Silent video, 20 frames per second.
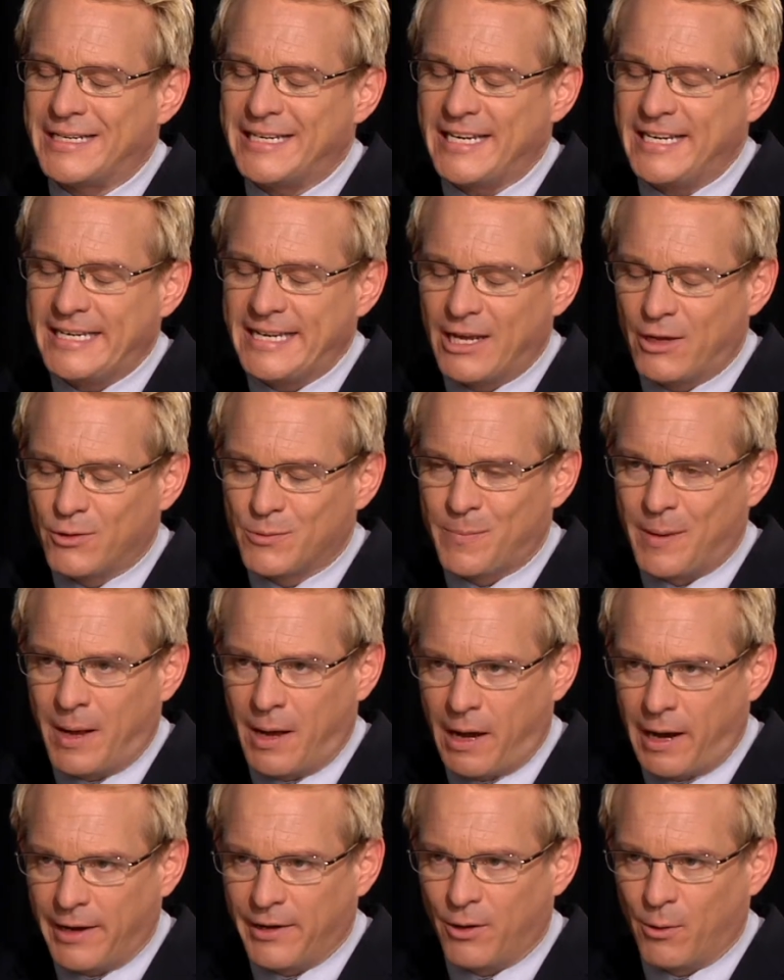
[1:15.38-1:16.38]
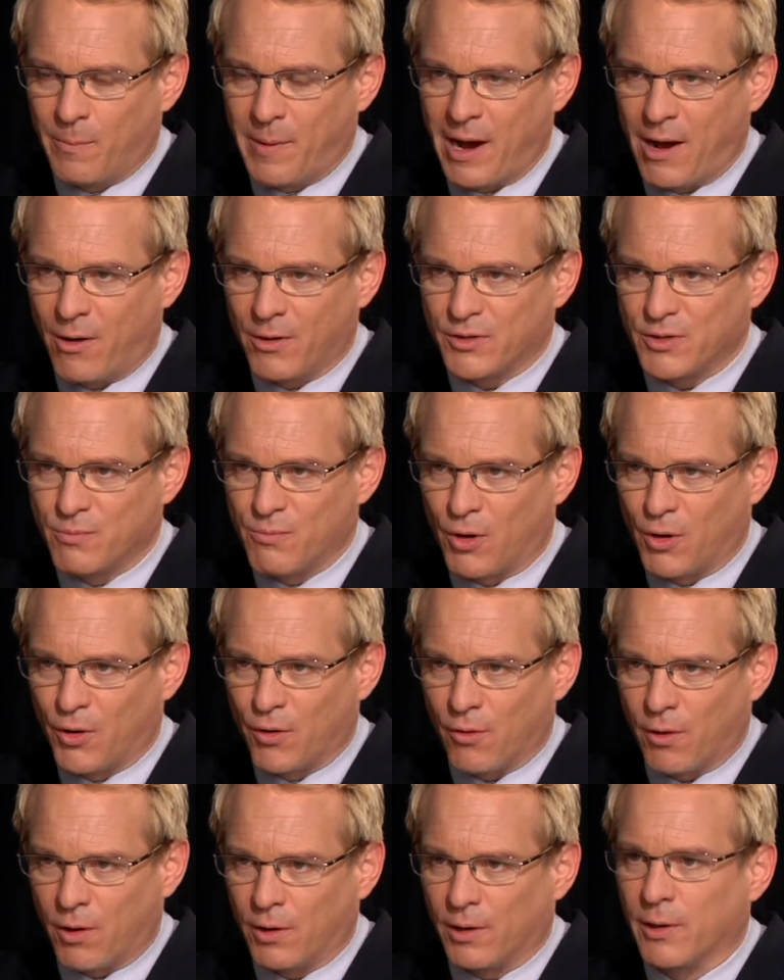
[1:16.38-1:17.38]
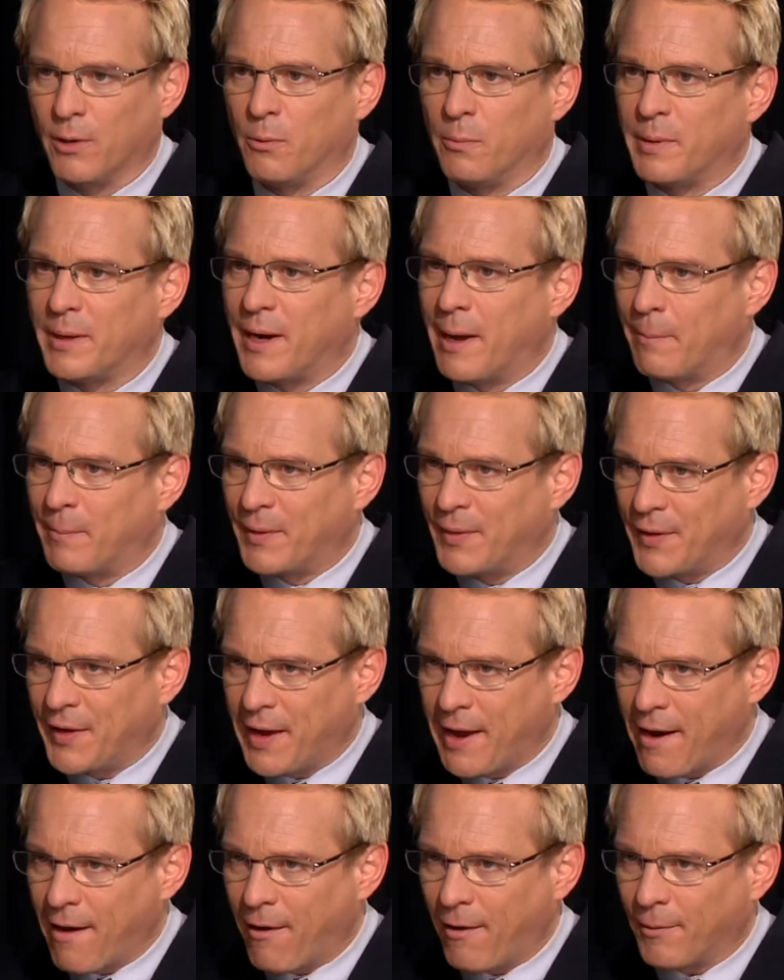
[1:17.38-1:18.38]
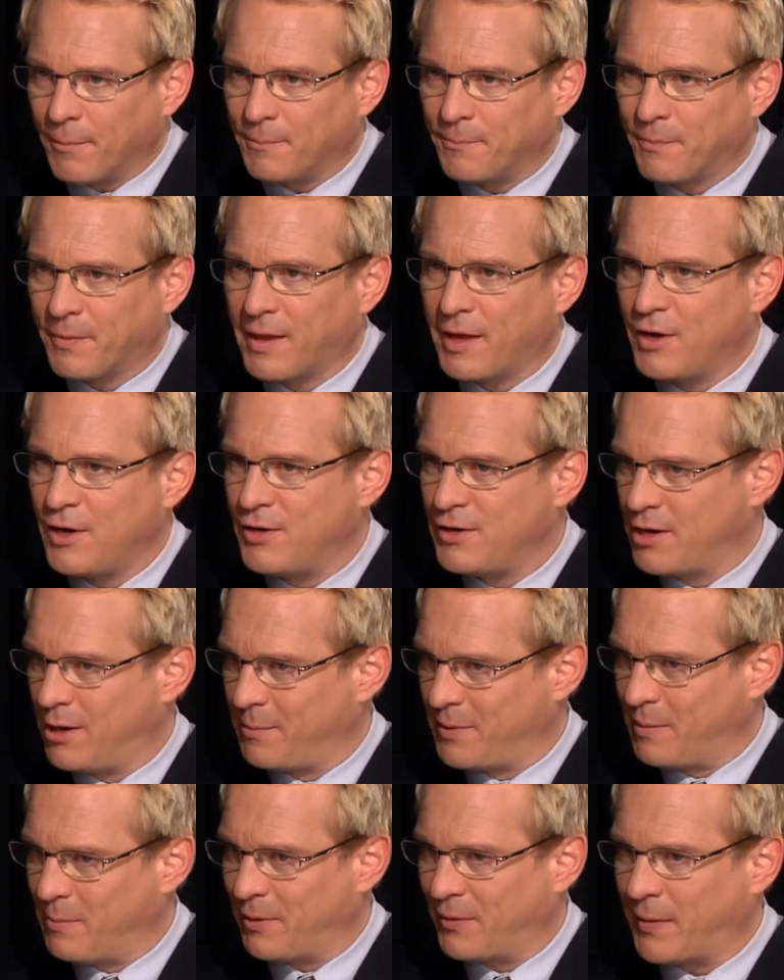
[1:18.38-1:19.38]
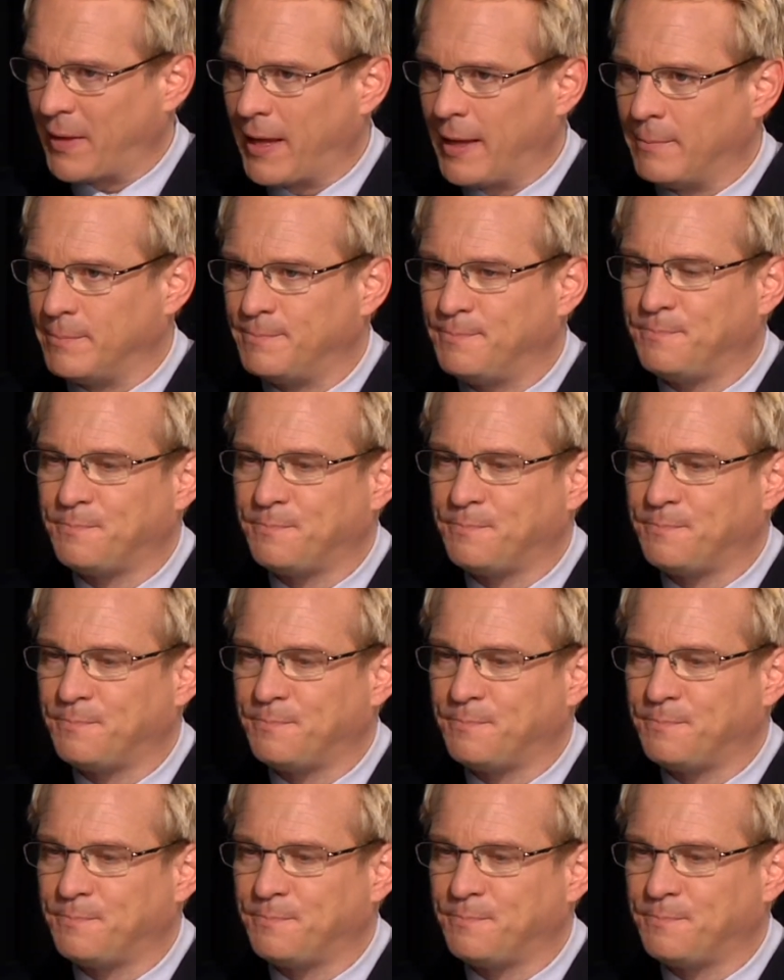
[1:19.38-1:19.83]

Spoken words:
details behind your parents' murder are a little bit up in the air. Could you tell me about that?